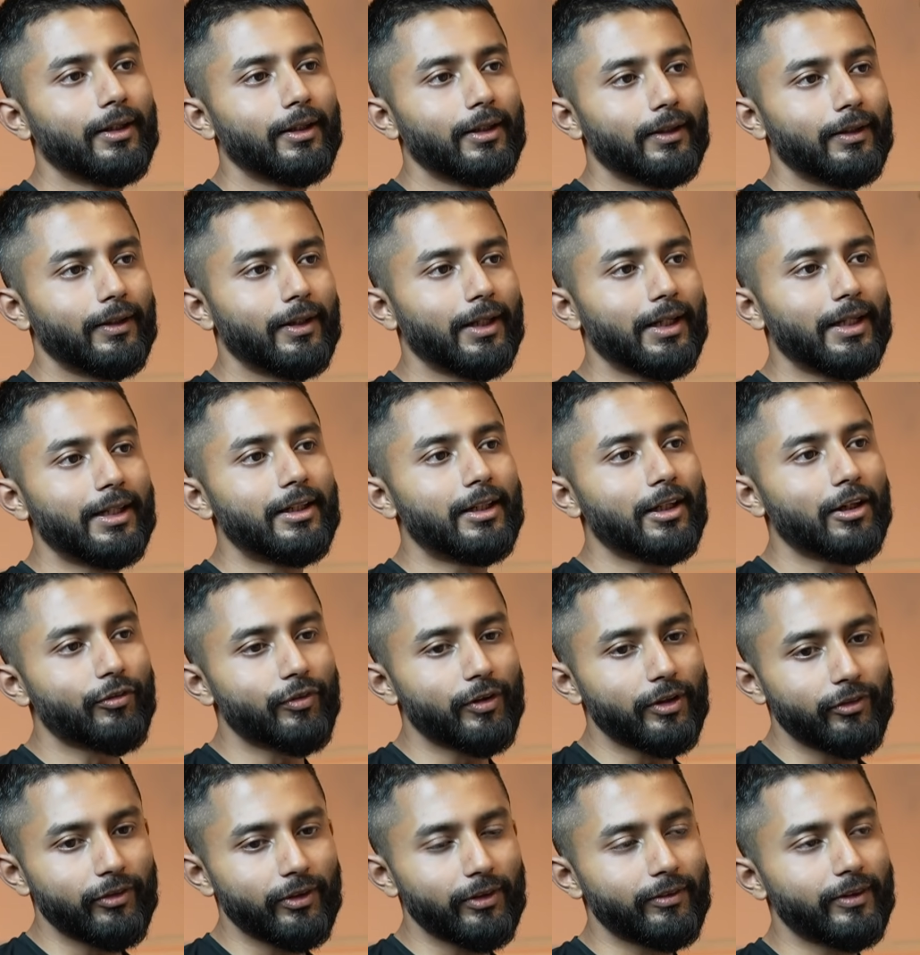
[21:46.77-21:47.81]
The
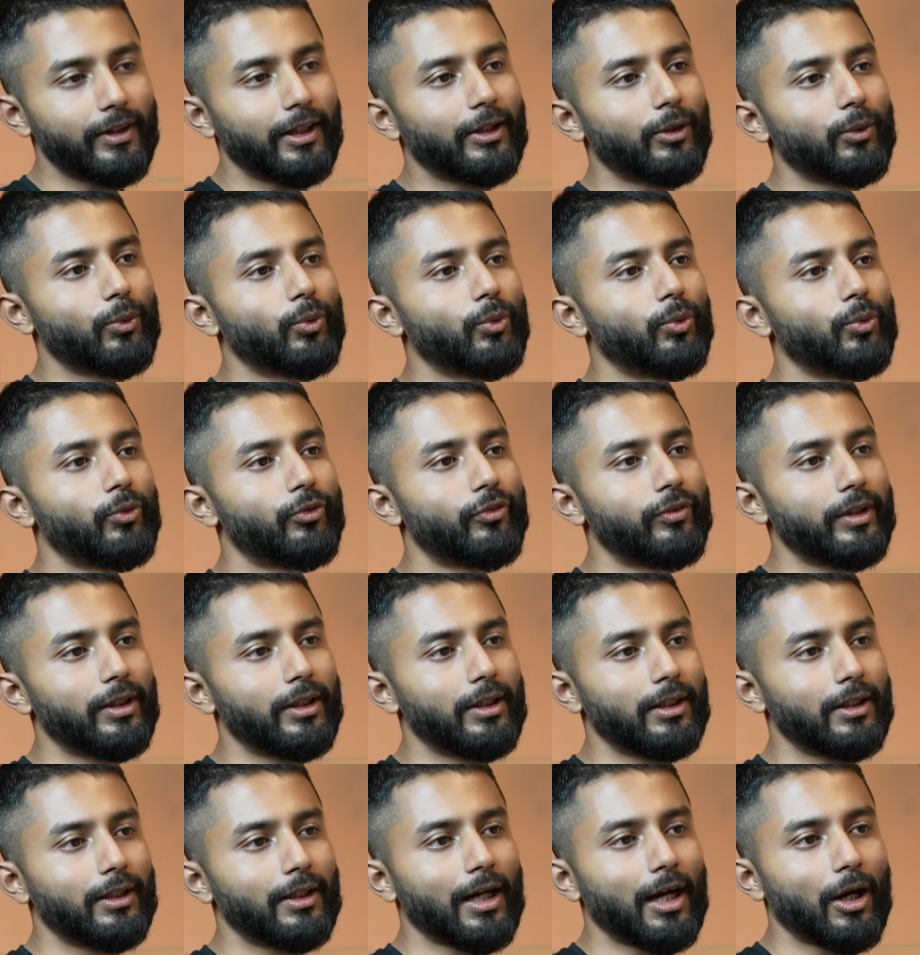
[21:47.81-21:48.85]
interfaces that you
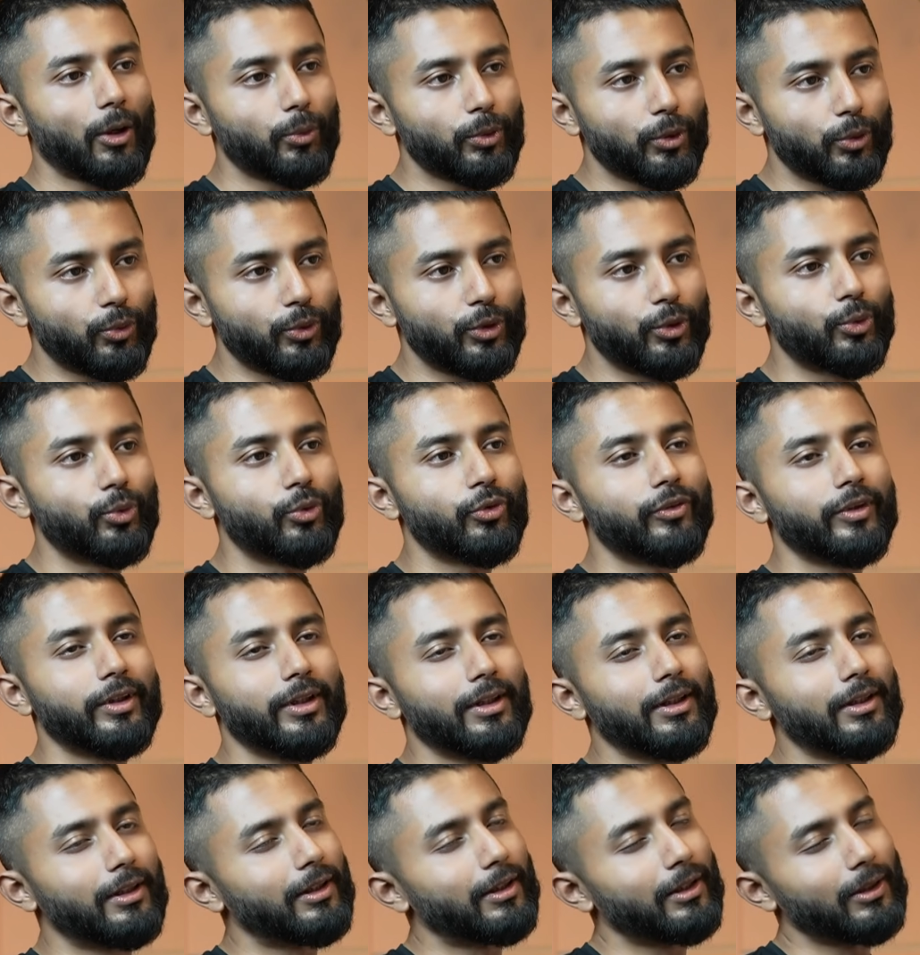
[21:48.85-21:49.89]
see, how you use
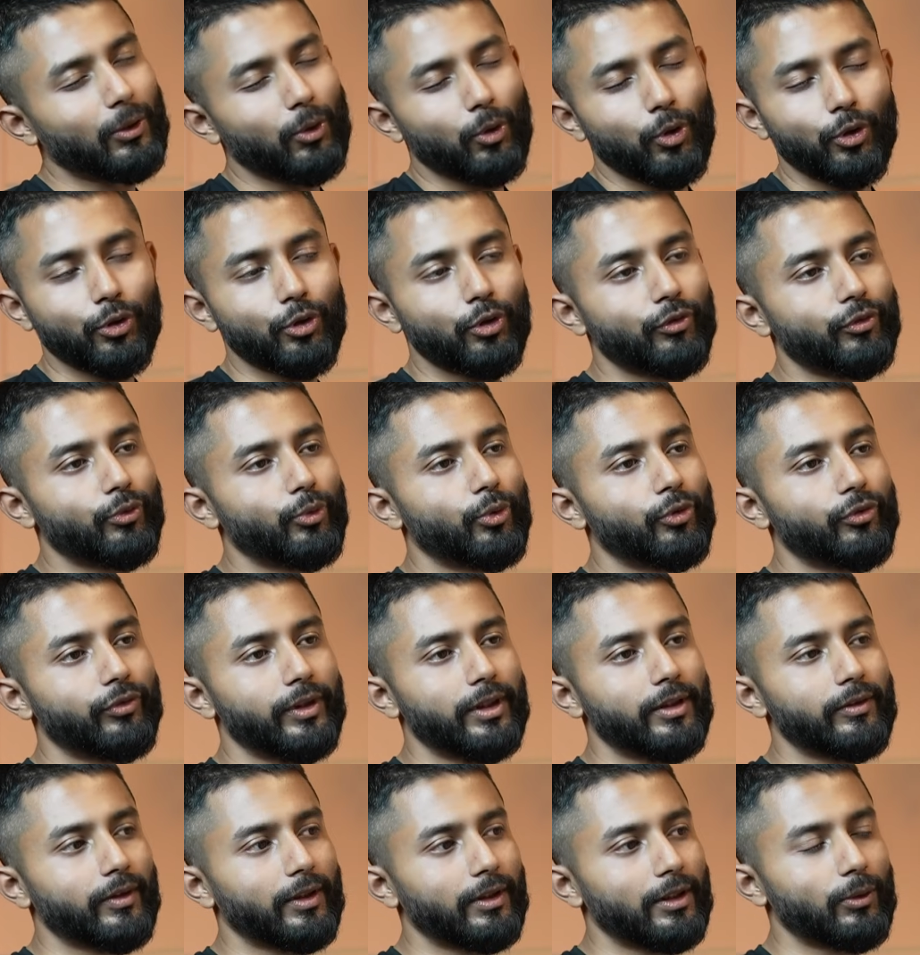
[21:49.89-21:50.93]
it, all of those
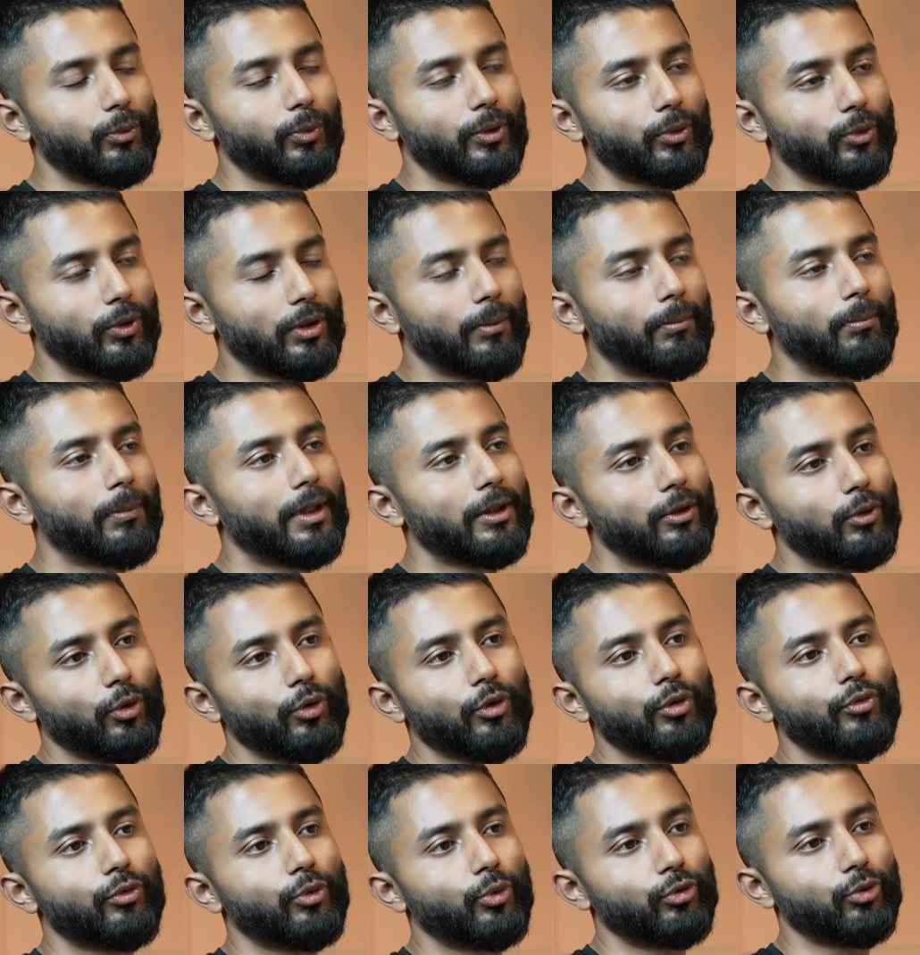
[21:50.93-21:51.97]
things. I think when you combine
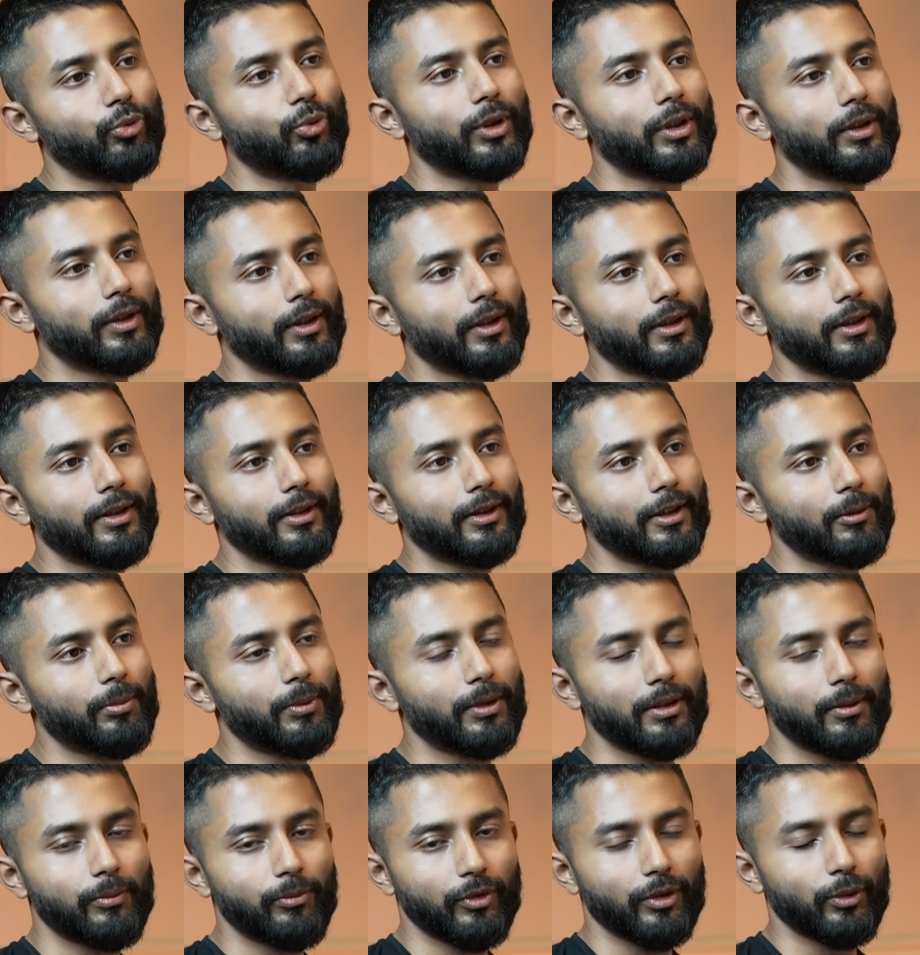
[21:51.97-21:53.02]
all of those together, I think that
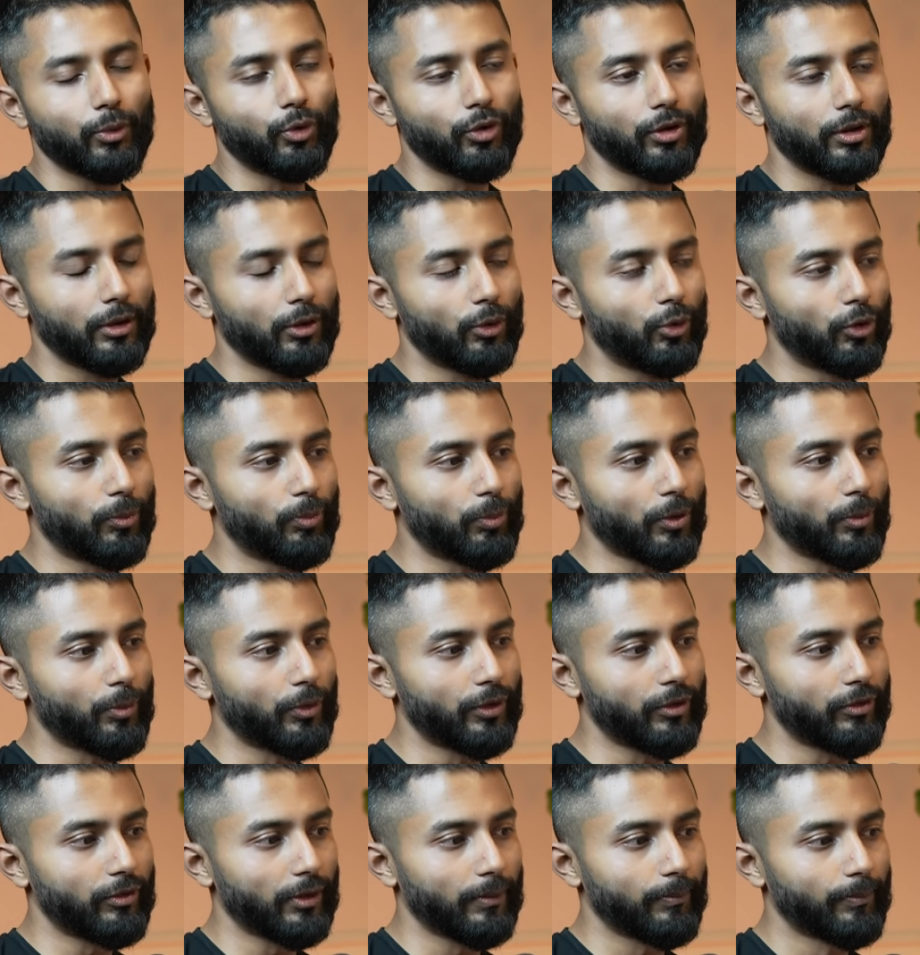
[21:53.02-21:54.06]
becomes a good
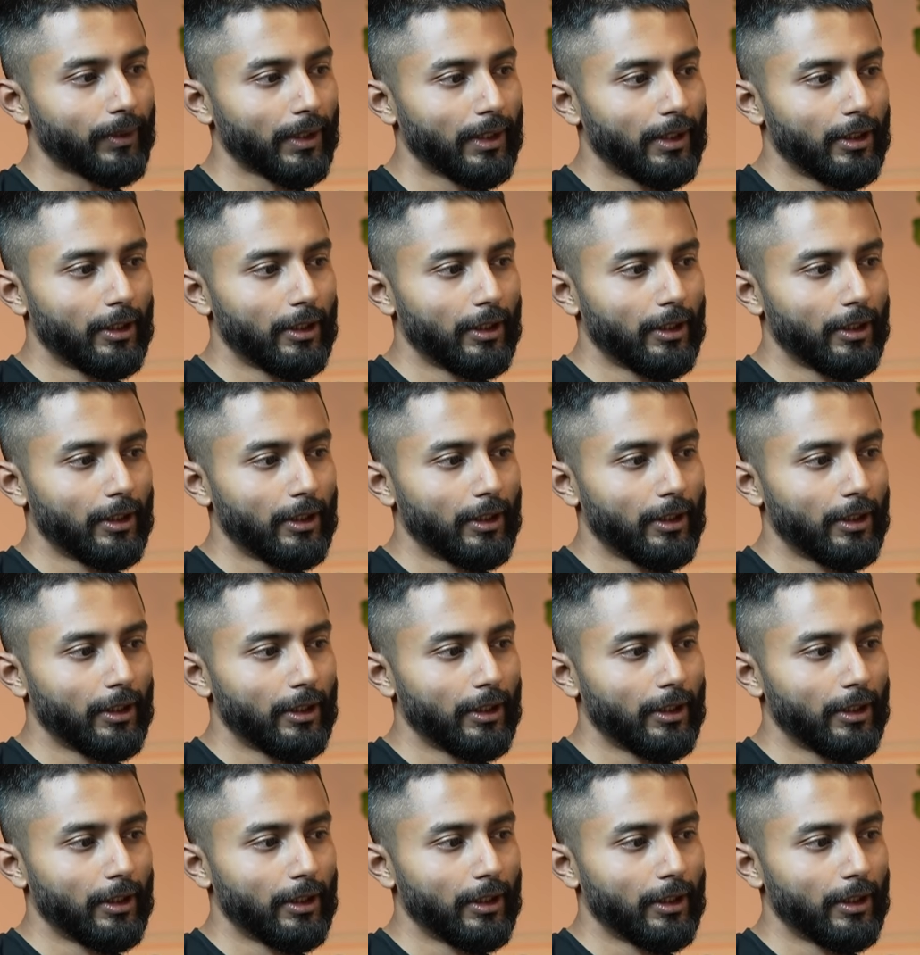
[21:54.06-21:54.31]
proposition.